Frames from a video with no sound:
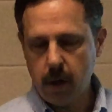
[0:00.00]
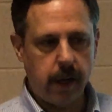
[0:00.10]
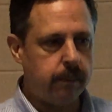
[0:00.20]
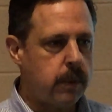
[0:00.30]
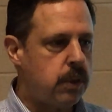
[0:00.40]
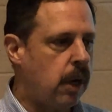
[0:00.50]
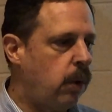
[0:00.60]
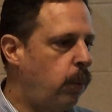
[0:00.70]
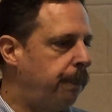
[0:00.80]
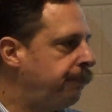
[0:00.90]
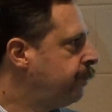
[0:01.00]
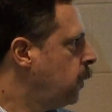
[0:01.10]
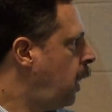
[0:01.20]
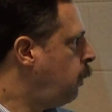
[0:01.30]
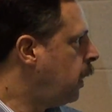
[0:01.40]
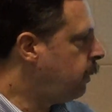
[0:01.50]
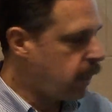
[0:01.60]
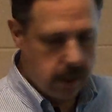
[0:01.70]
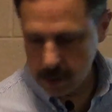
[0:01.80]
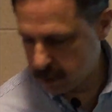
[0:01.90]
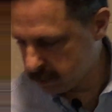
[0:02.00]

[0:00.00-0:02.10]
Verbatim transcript: All right, so anyway, let me